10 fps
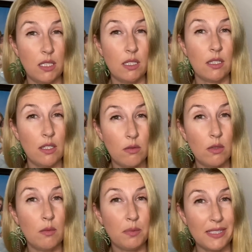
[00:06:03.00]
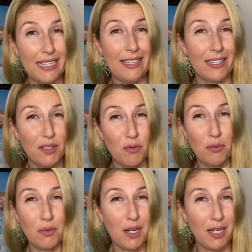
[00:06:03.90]
literal plague
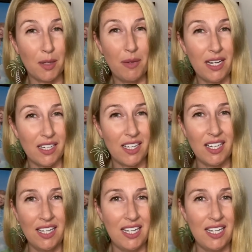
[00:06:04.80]
running amok